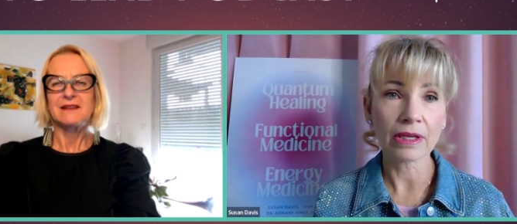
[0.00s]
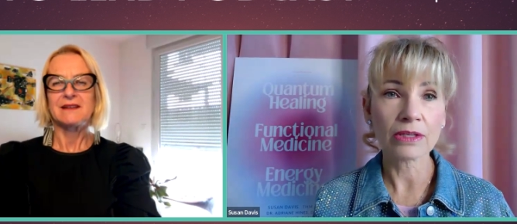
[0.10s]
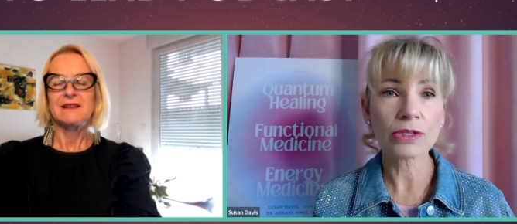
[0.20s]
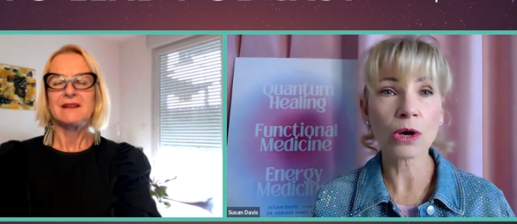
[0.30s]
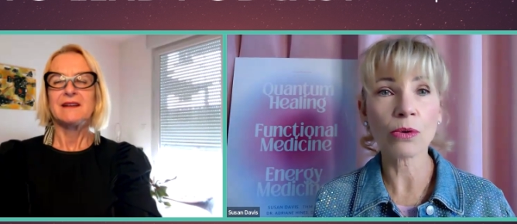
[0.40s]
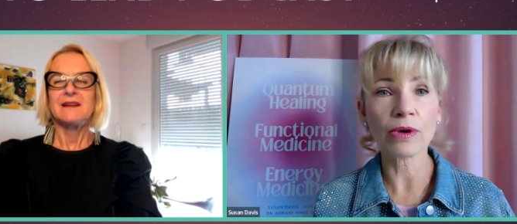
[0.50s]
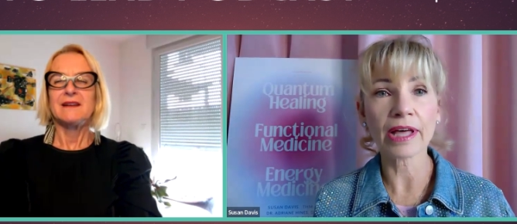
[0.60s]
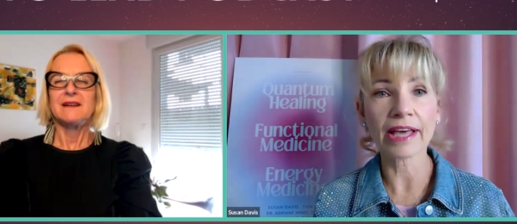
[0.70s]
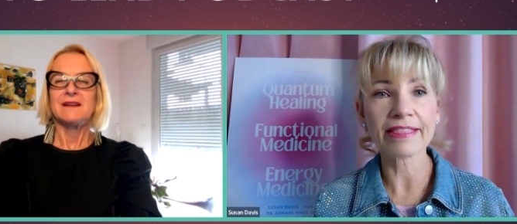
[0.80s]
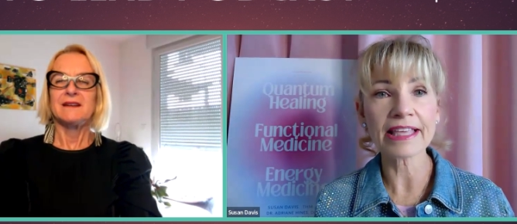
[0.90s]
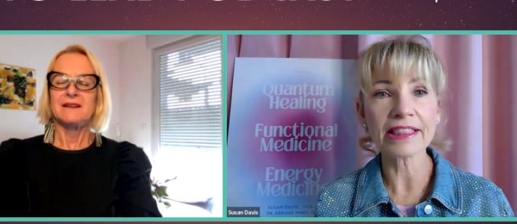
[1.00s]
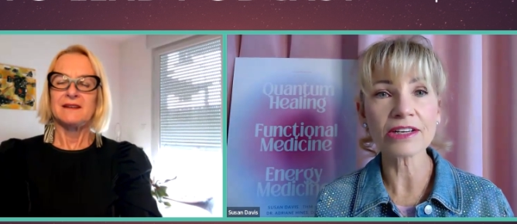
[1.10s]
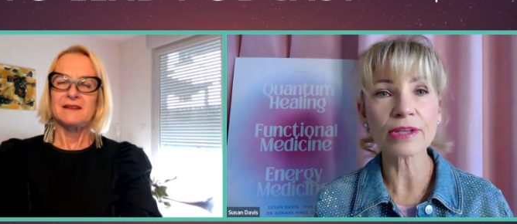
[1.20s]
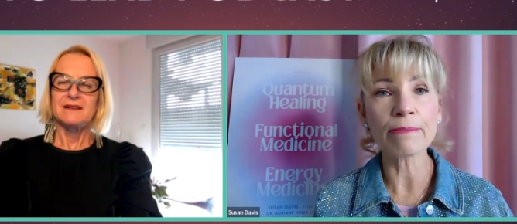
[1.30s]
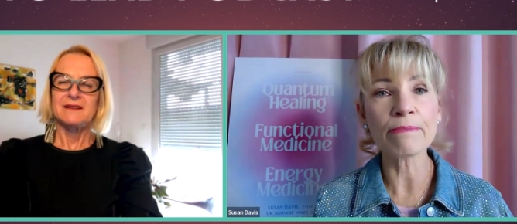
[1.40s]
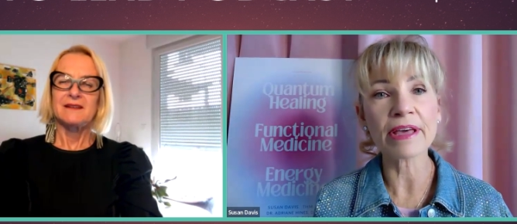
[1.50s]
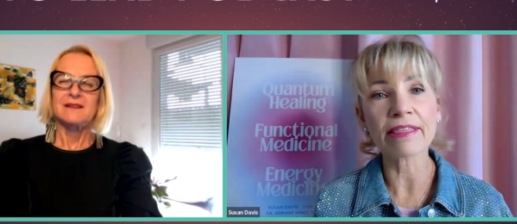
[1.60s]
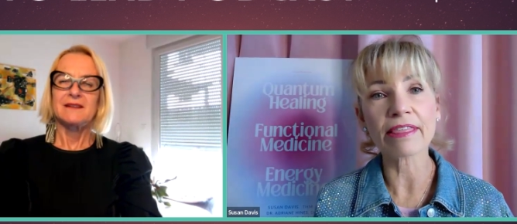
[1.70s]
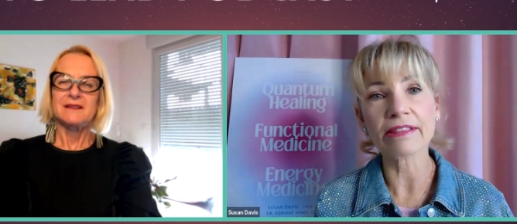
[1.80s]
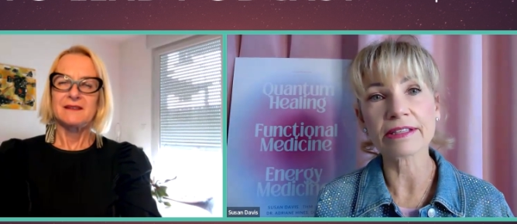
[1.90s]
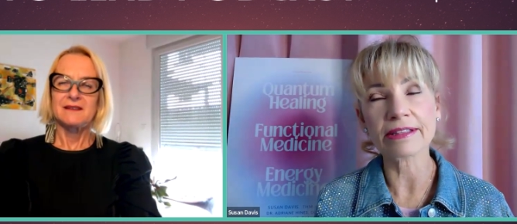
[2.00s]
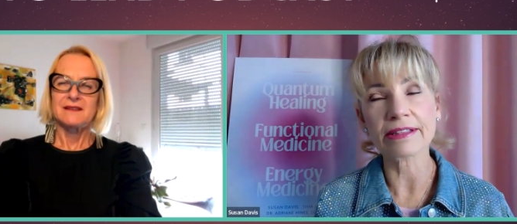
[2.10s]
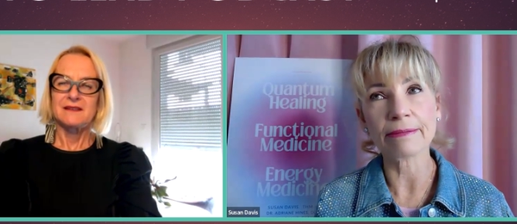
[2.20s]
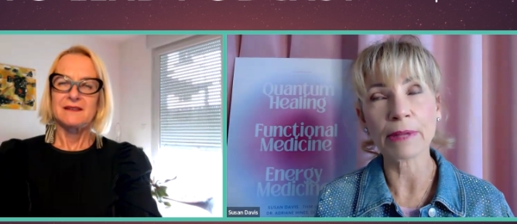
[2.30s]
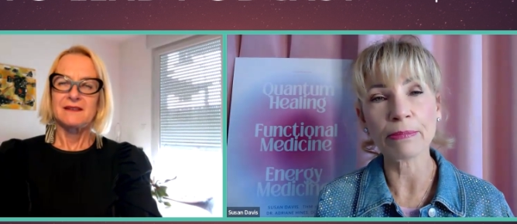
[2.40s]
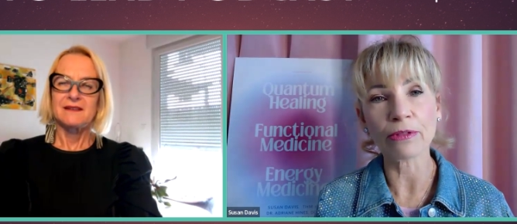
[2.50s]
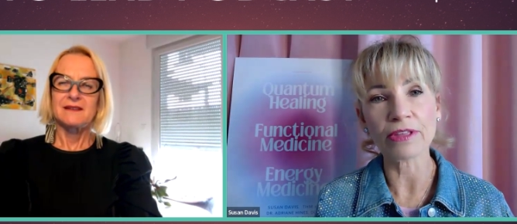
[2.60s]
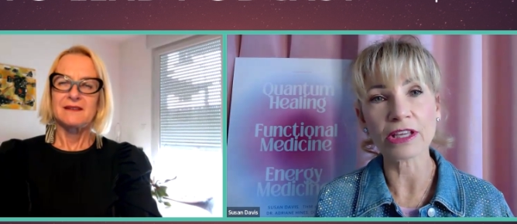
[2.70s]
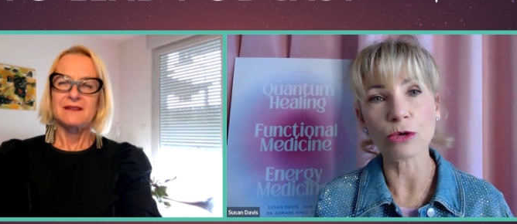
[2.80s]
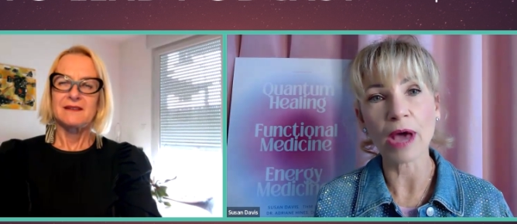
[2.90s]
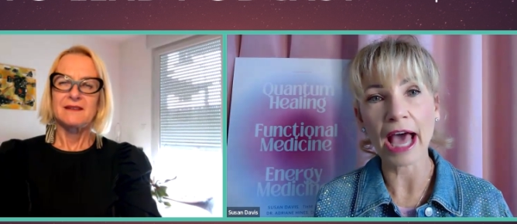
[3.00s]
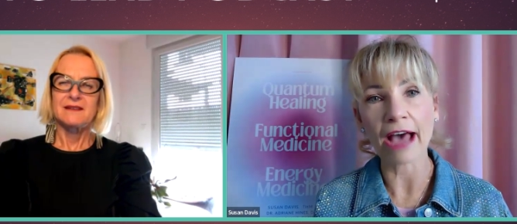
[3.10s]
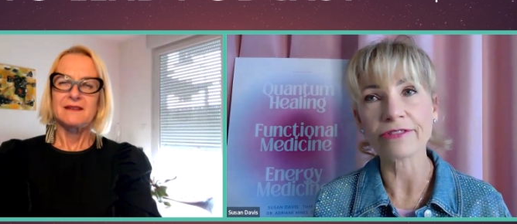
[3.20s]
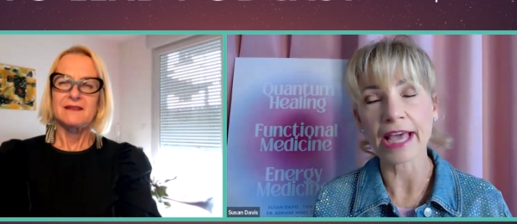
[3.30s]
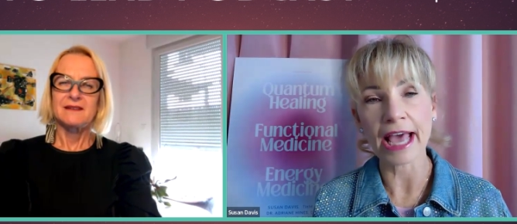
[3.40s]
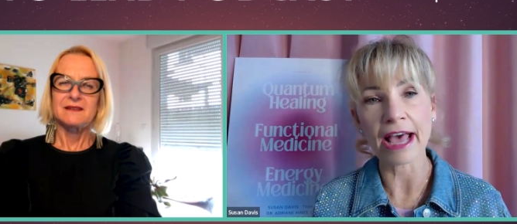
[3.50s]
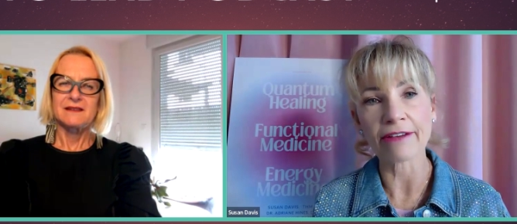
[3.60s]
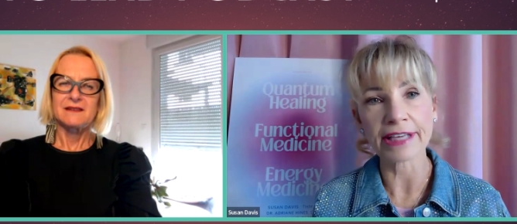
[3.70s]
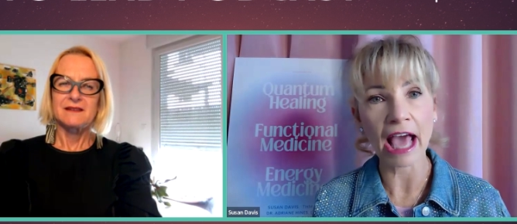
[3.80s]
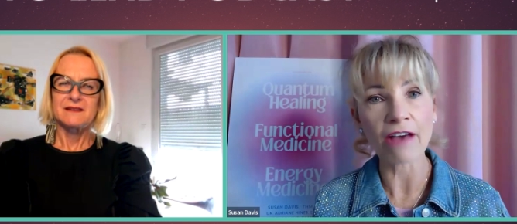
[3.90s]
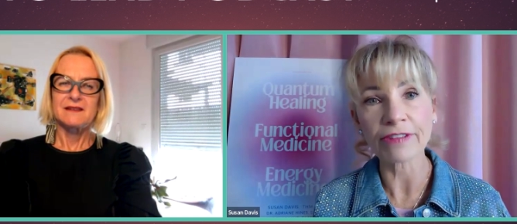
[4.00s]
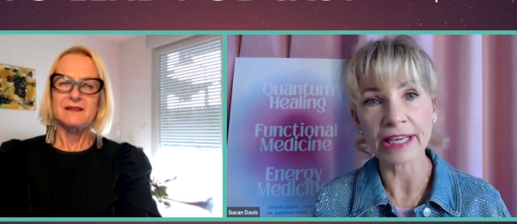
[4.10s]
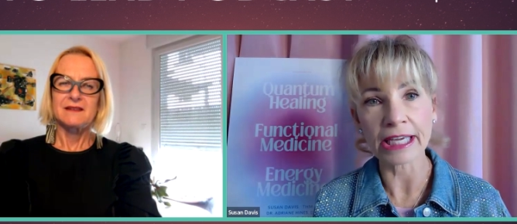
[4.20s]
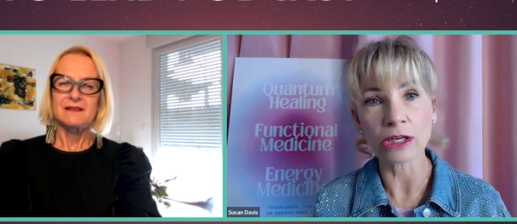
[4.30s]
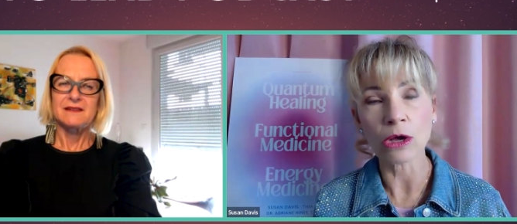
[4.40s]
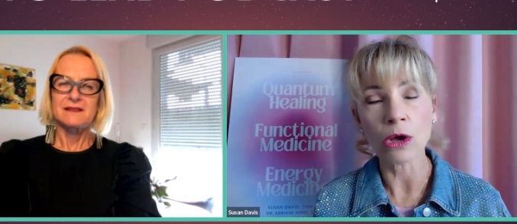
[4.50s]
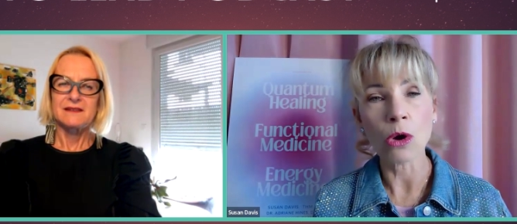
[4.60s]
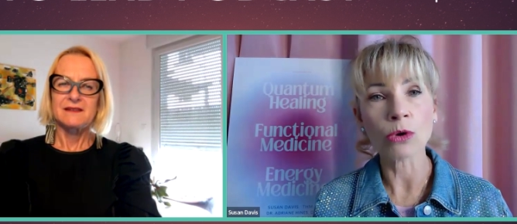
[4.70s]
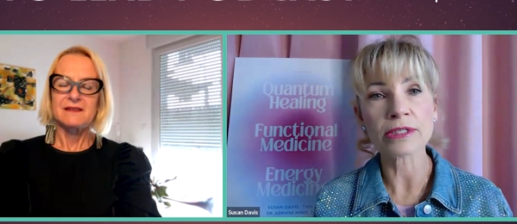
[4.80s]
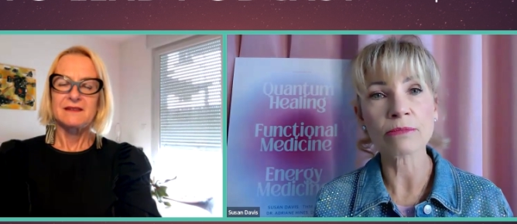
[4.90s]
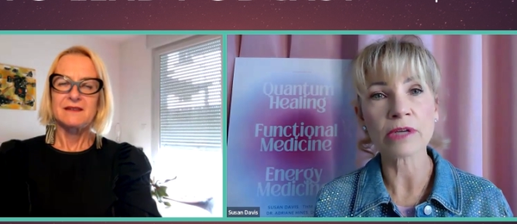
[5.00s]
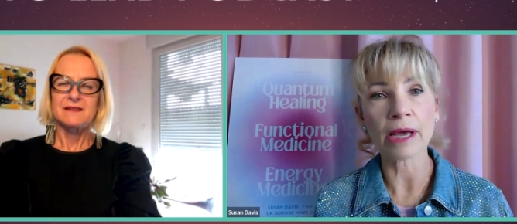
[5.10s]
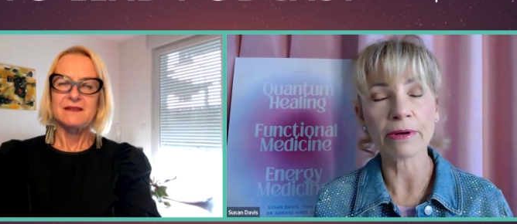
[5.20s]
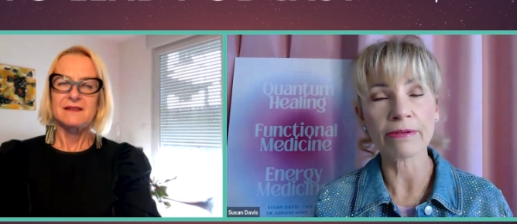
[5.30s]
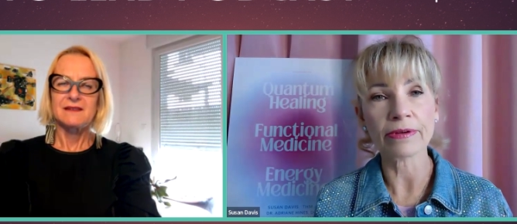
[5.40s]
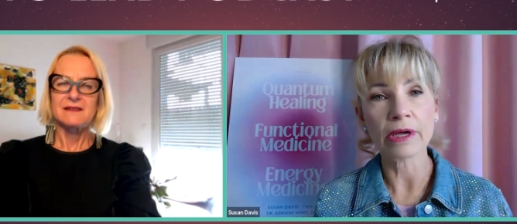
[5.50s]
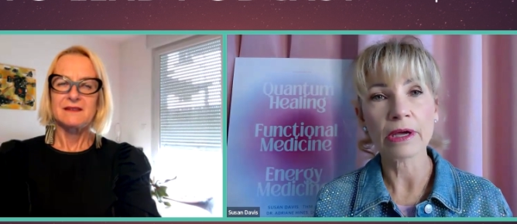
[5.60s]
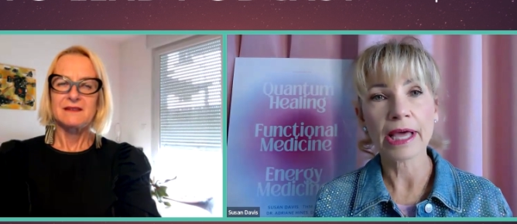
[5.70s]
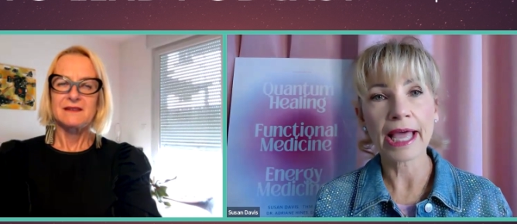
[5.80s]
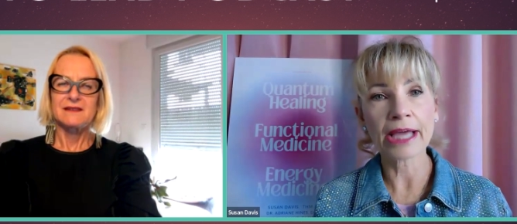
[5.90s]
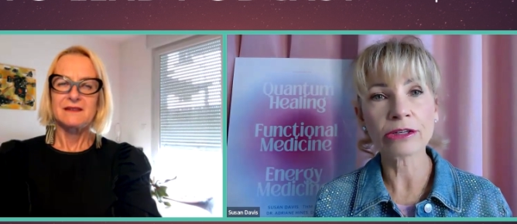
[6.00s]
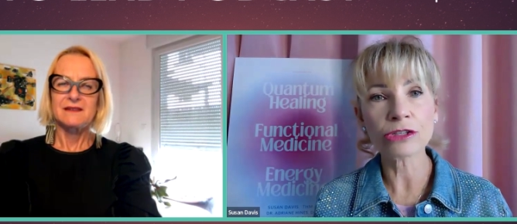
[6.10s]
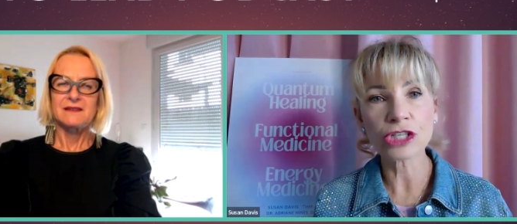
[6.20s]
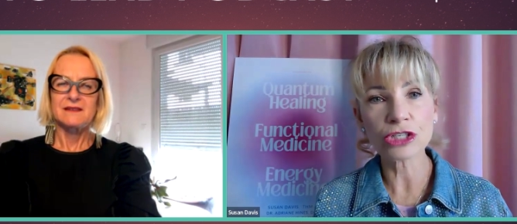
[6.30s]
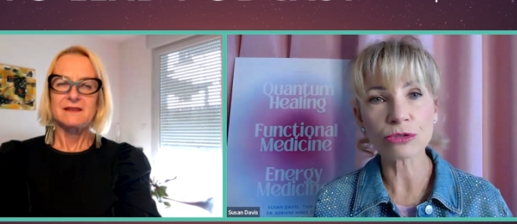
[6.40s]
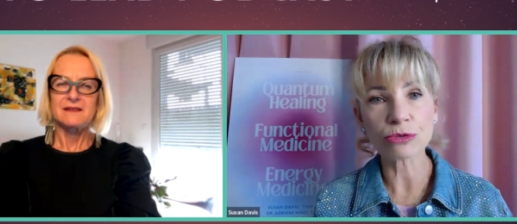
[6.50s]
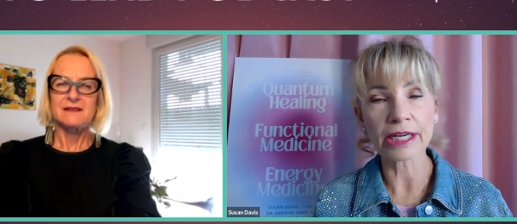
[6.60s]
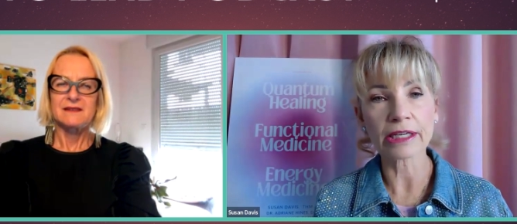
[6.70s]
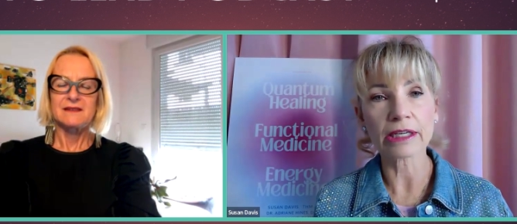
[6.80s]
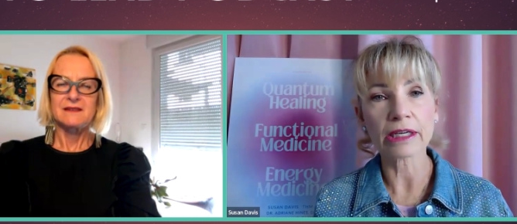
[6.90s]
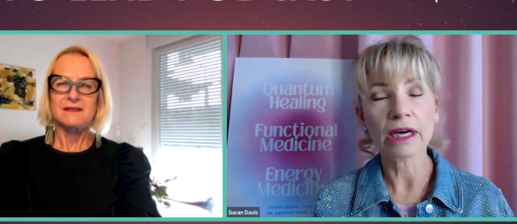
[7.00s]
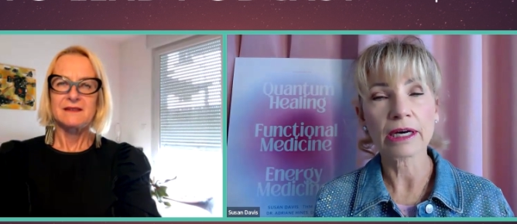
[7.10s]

Speaker 1: So I think there's a myth that people think you have to have caffeine or some type of energy drink